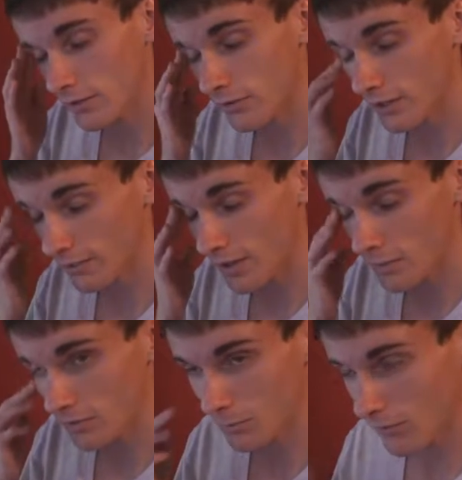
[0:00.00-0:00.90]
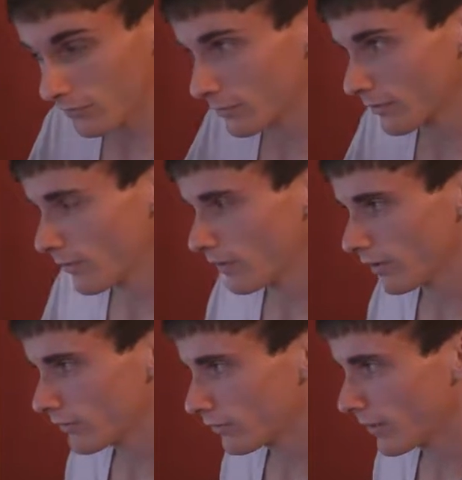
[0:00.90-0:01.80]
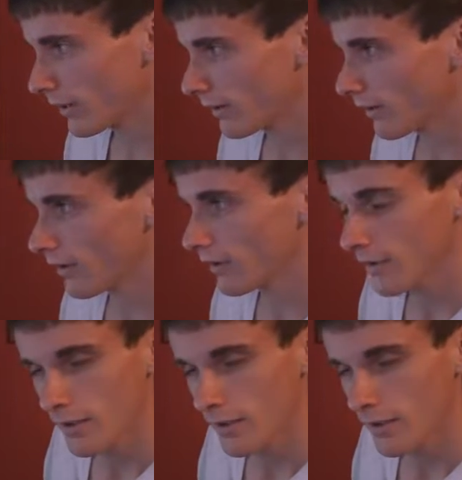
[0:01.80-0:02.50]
synced up because I'm also recording through my